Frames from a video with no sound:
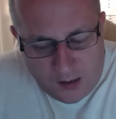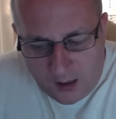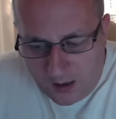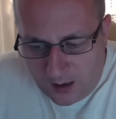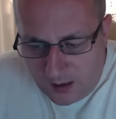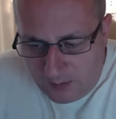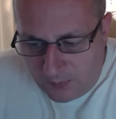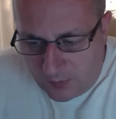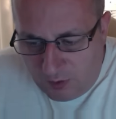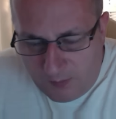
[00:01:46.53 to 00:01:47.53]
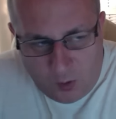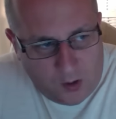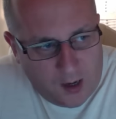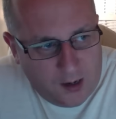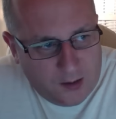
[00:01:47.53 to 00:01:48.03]
um, criminal
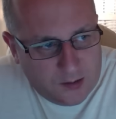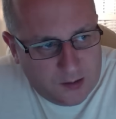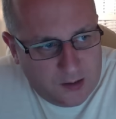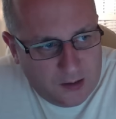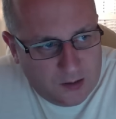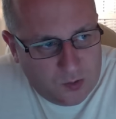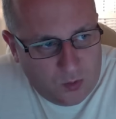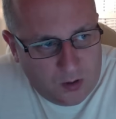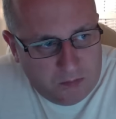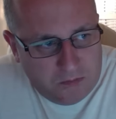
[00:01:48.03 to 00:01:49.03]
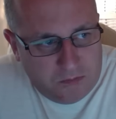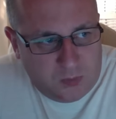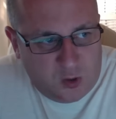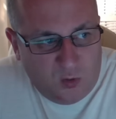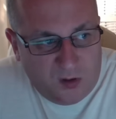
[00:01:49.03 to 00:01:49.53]
gangs, then sort of
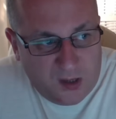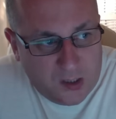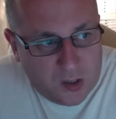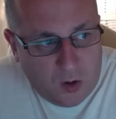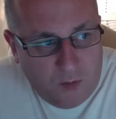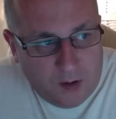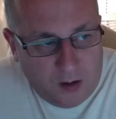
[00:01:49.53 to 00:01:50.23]
took things over.